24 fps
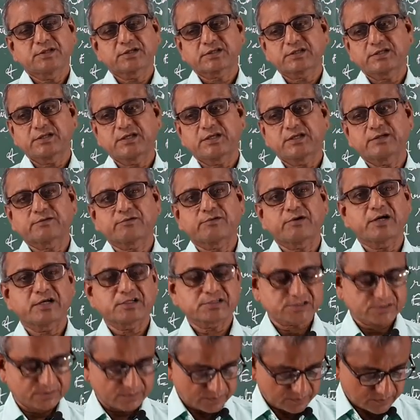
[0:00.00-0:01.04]
key, it
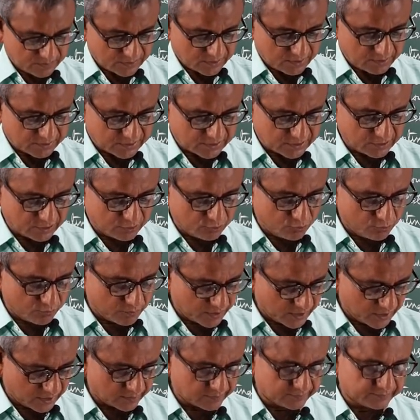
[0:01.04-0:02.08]
was, there is a
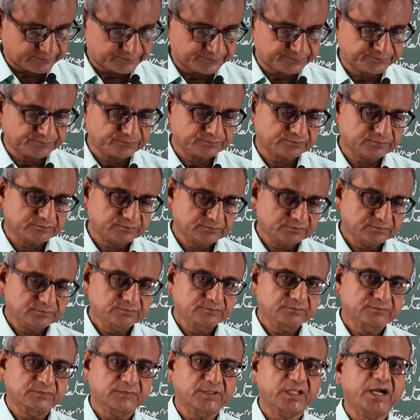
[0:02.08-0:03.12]
rumor
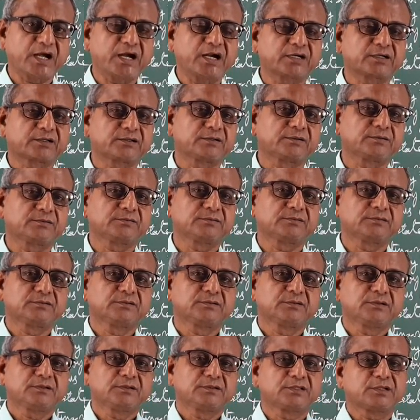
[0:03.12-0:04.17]

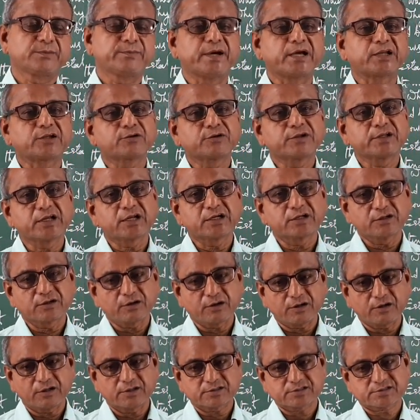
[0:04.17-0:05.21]
that the manorial
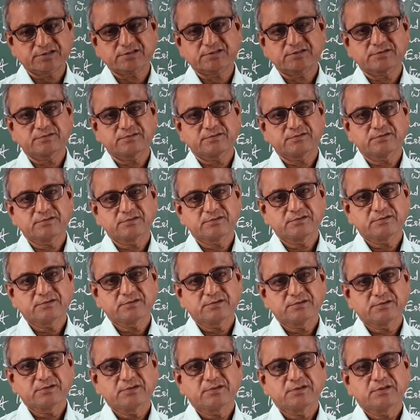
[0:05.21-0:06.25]
lords,
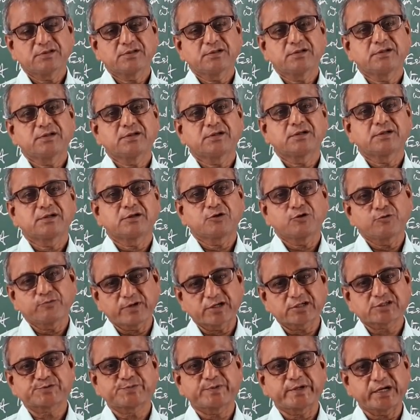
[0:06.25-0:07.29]

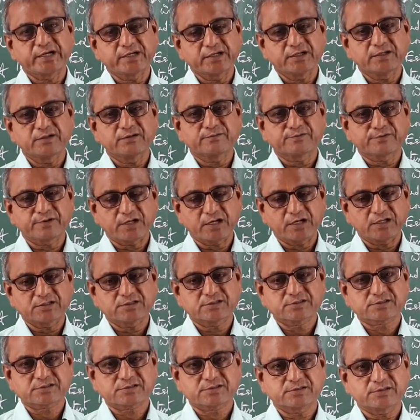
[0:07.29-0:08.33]
rumor spread in
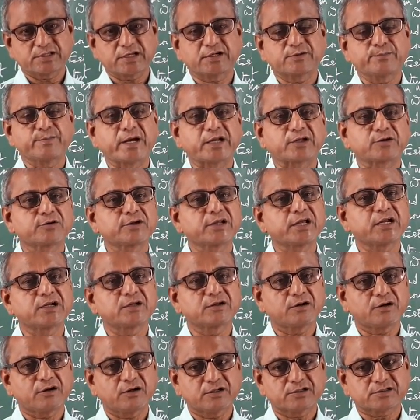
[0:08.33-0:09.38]
France that manorial
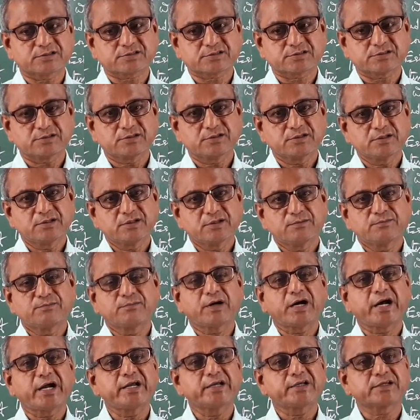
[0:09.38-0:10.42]
lords
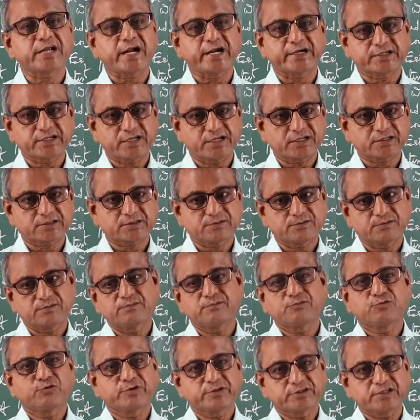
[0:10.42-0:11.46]
might
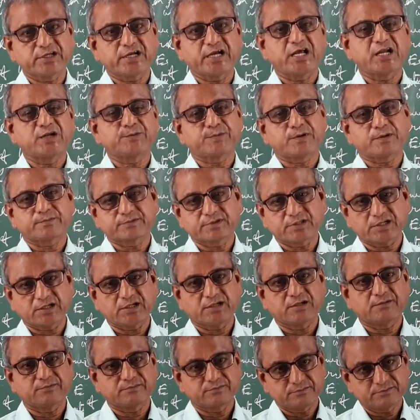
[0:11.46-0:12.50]
attack with the help of
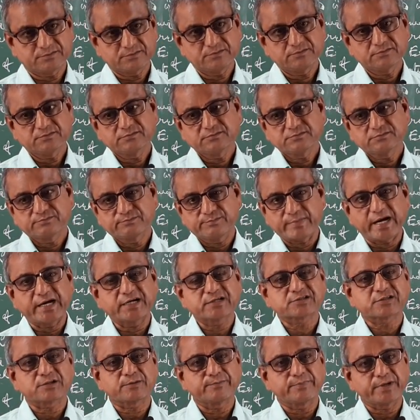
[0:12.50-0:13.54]
the
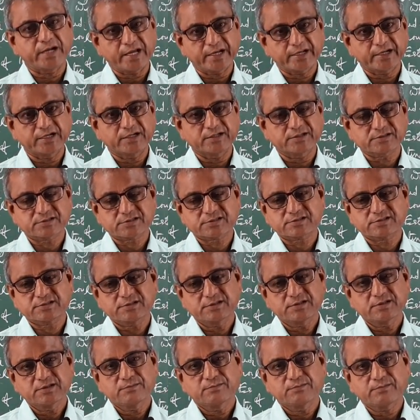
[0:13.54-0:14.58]
bands of brigands,
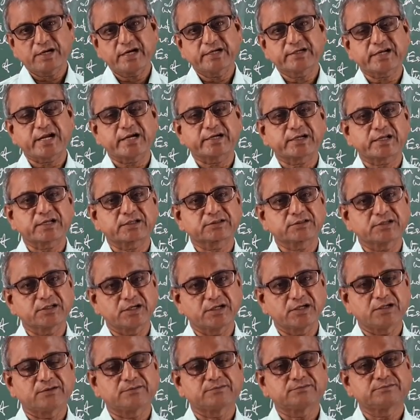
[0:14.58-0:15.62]
might attack
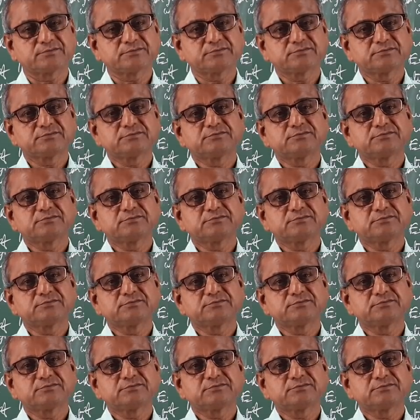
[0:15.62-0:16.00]
the